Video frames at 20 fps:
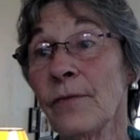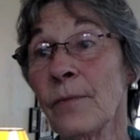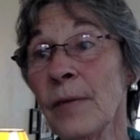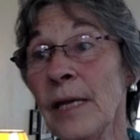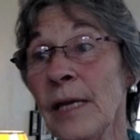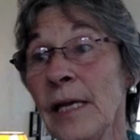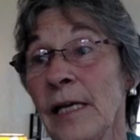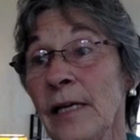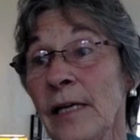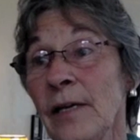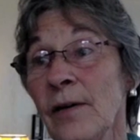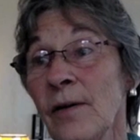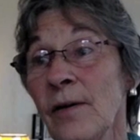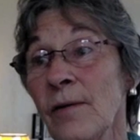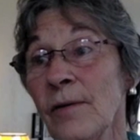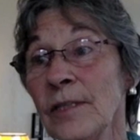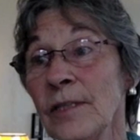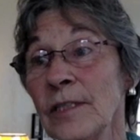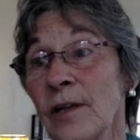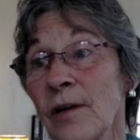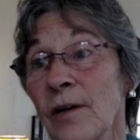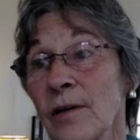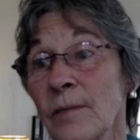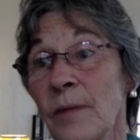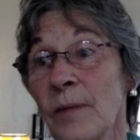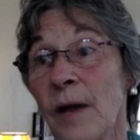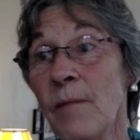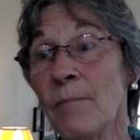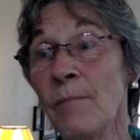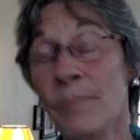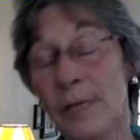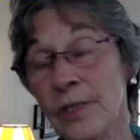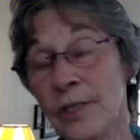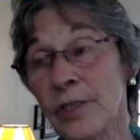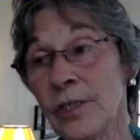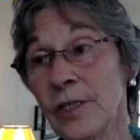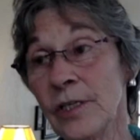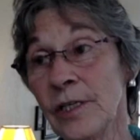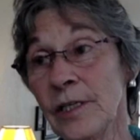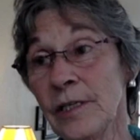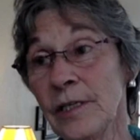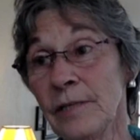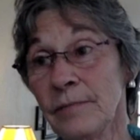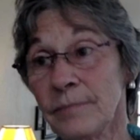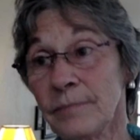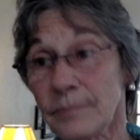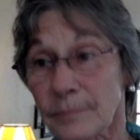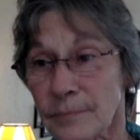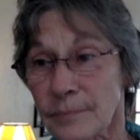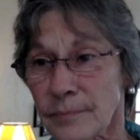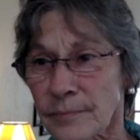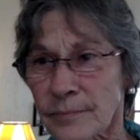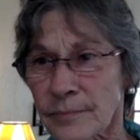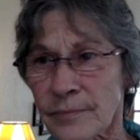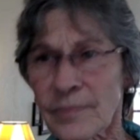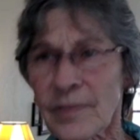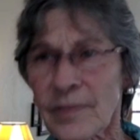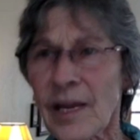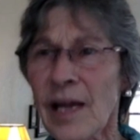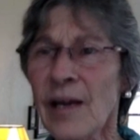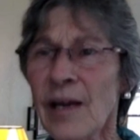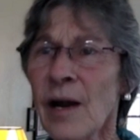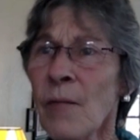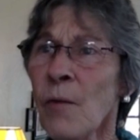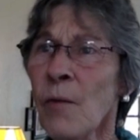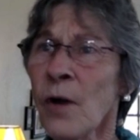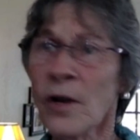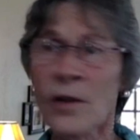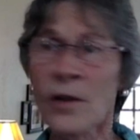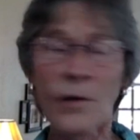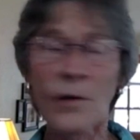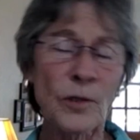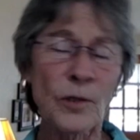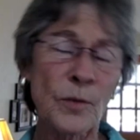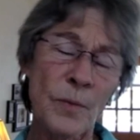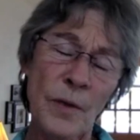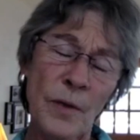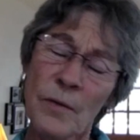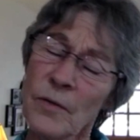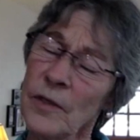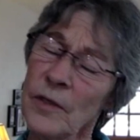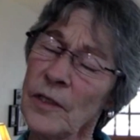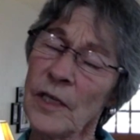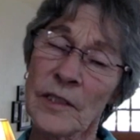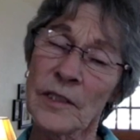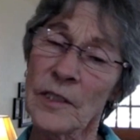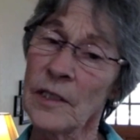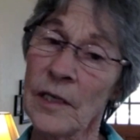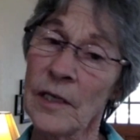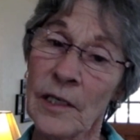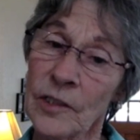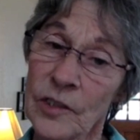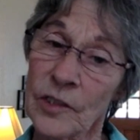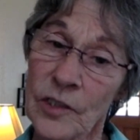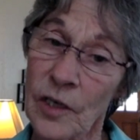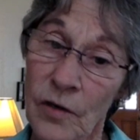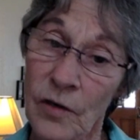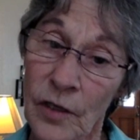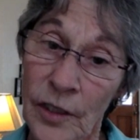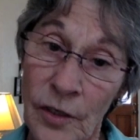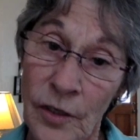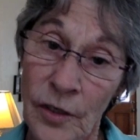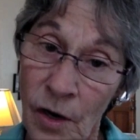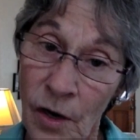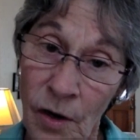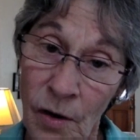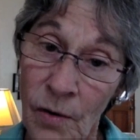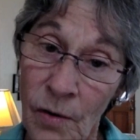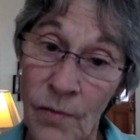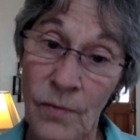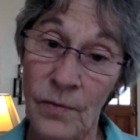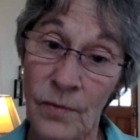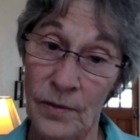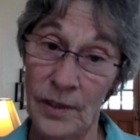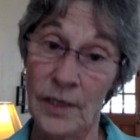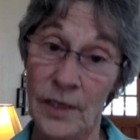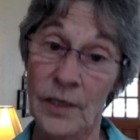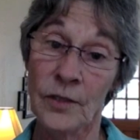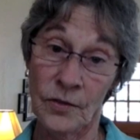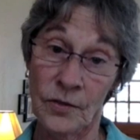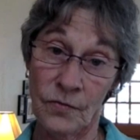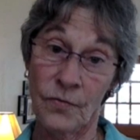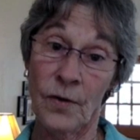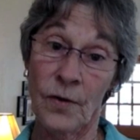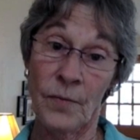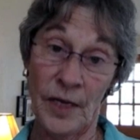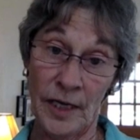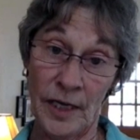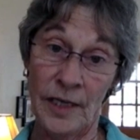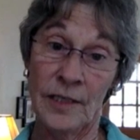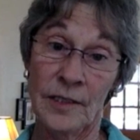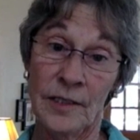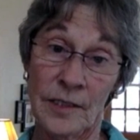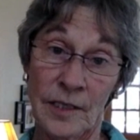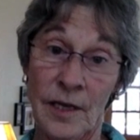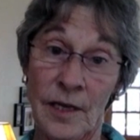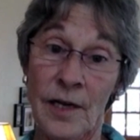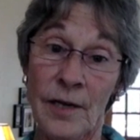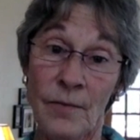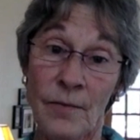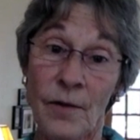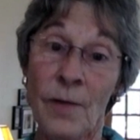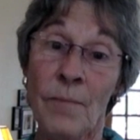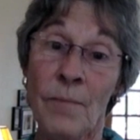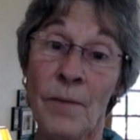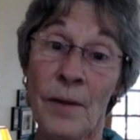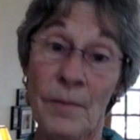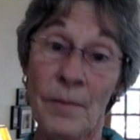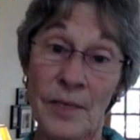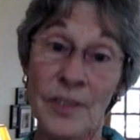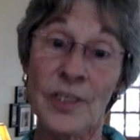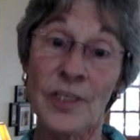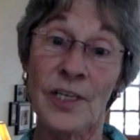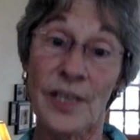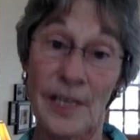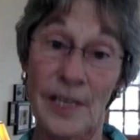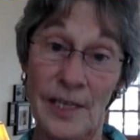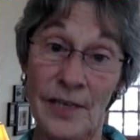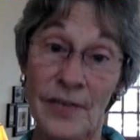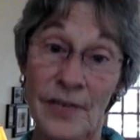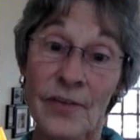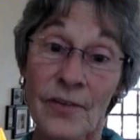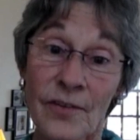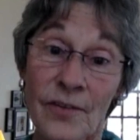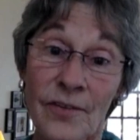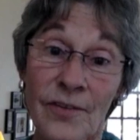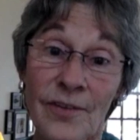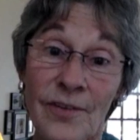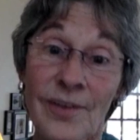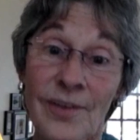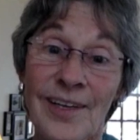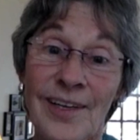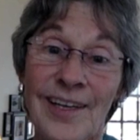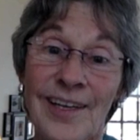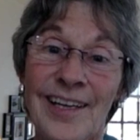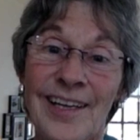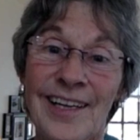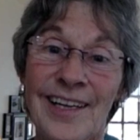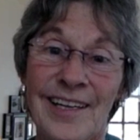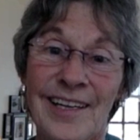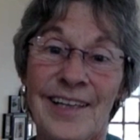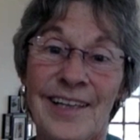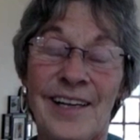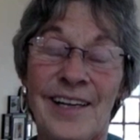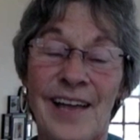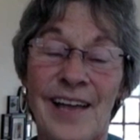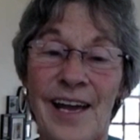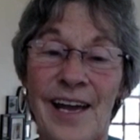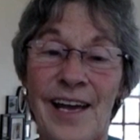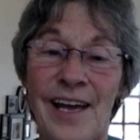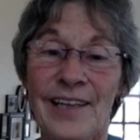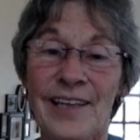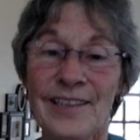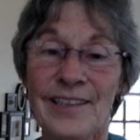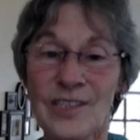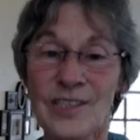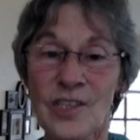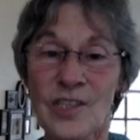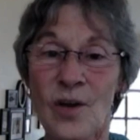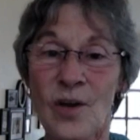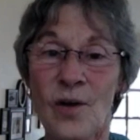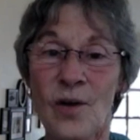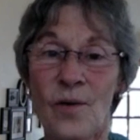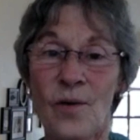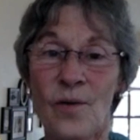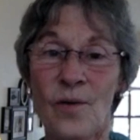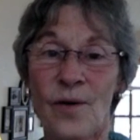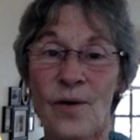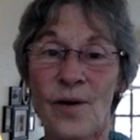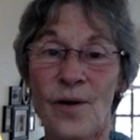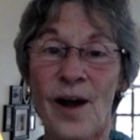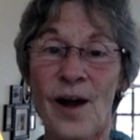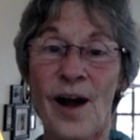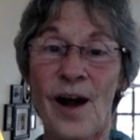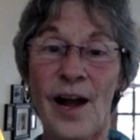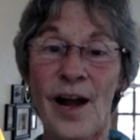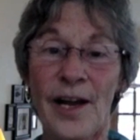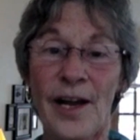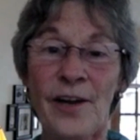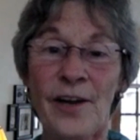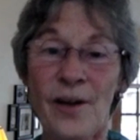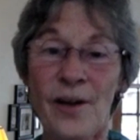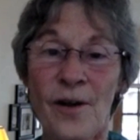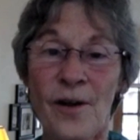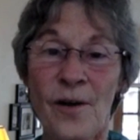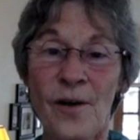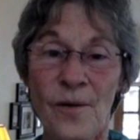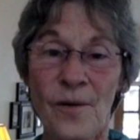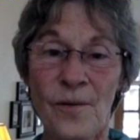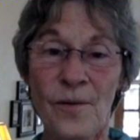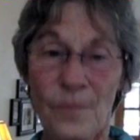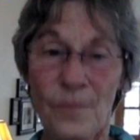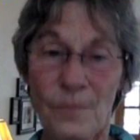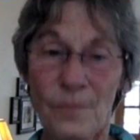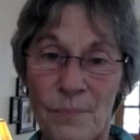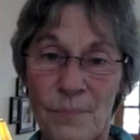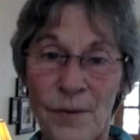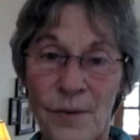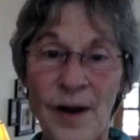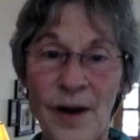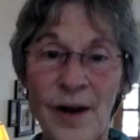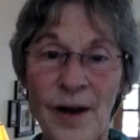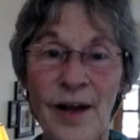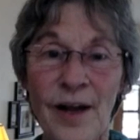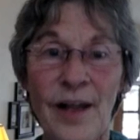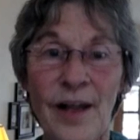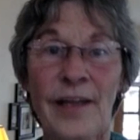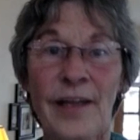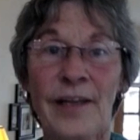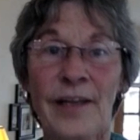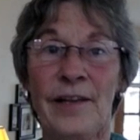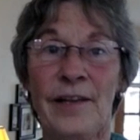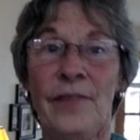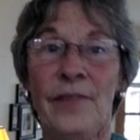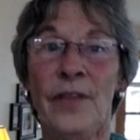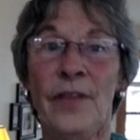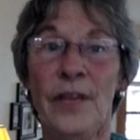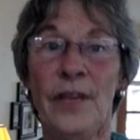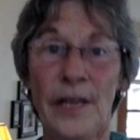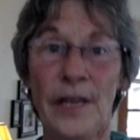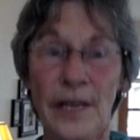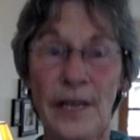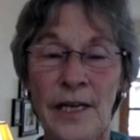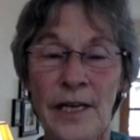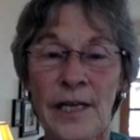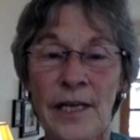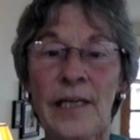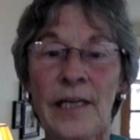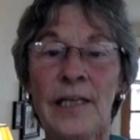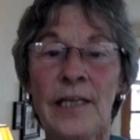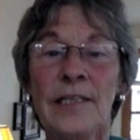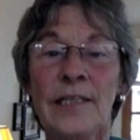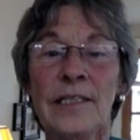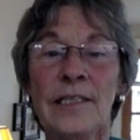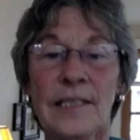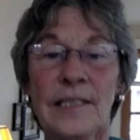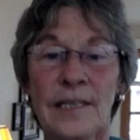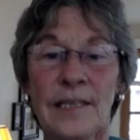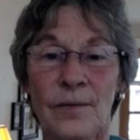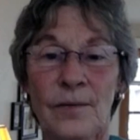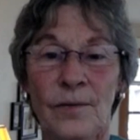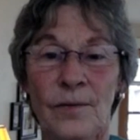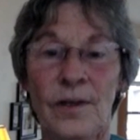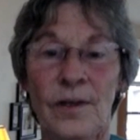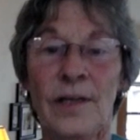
for me, I always talked about mission. And I'm one of those people that doesn't necessarily know from the inside what my mission is. And so I know by the ease